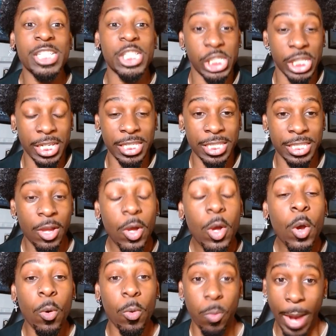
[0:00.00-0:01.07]
it's just
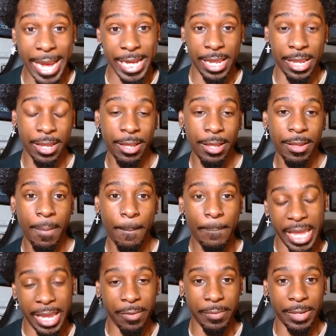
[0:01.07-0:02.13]
waiting.
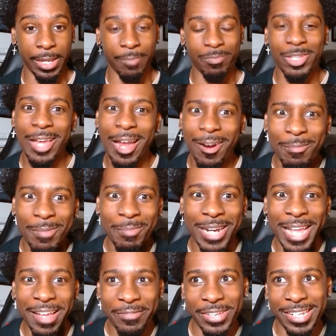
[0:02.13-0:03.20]
Period. Do y'all
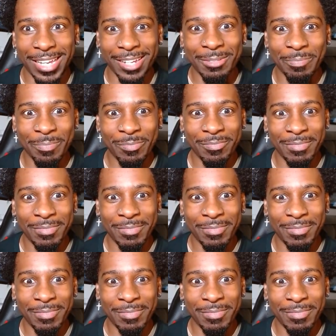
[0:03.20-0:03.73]
remember that video?